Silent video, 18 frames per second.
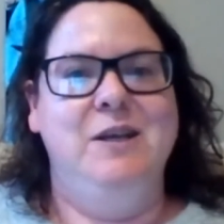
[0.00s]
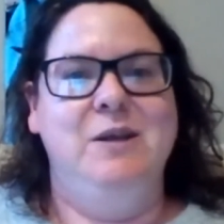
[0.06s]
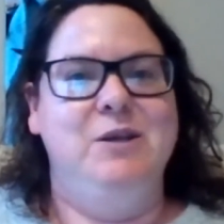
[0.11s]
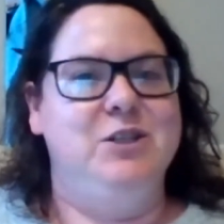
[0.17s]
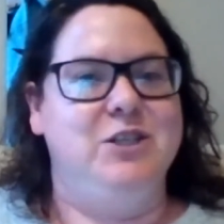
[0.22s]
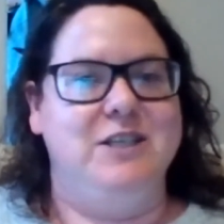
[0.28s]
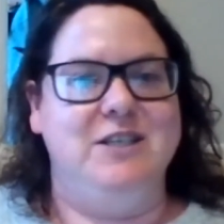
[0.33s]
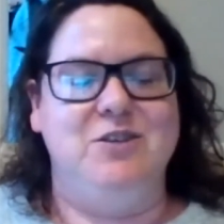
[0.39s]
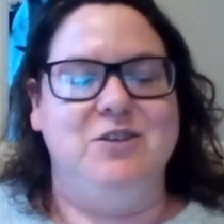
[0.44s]

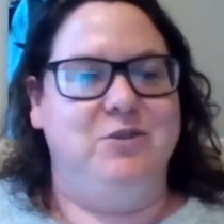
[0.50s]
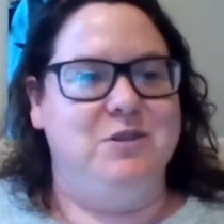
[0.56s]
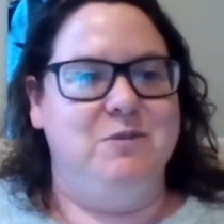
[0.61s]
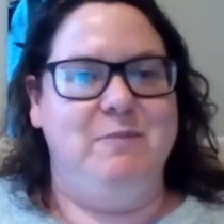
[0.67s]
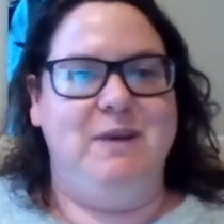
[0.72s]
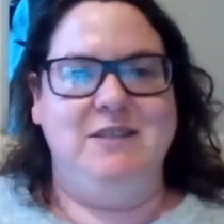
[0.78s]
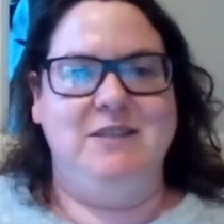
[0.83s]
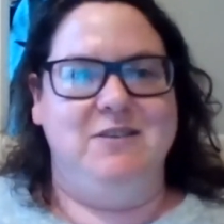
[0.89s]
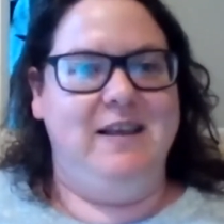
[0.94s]
She's not a
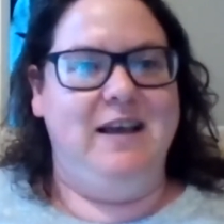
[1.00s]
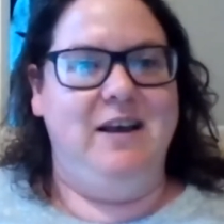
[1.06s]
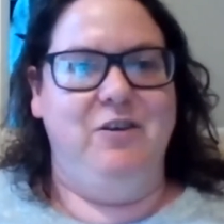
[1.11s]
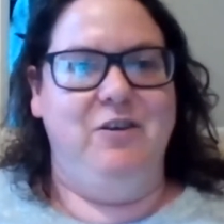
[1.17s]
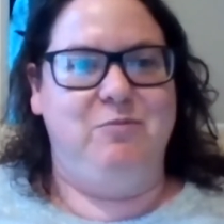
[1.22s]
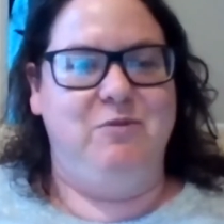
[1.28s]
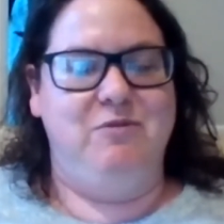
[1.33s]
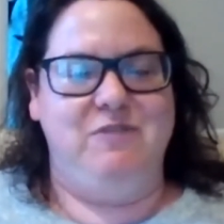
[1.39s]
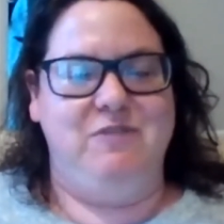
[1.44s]
mental
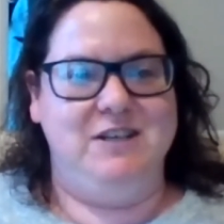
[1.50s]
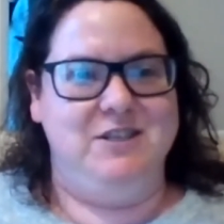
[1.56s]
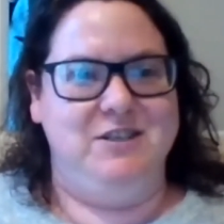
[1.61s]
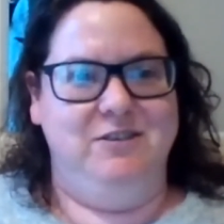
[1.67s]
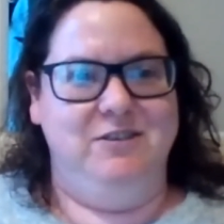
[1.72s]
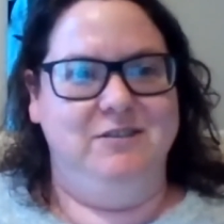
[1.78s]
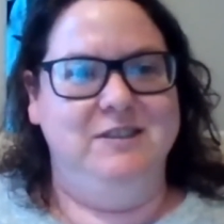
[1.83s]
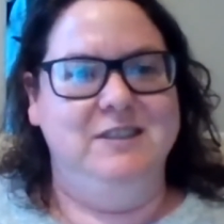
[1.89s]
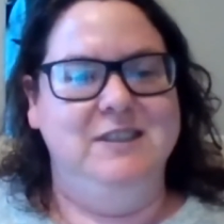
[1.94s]
health
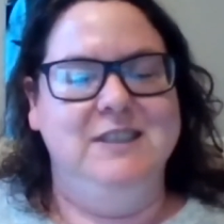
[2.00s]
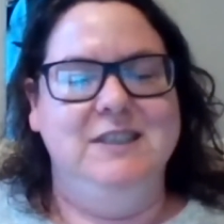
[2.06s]
professional.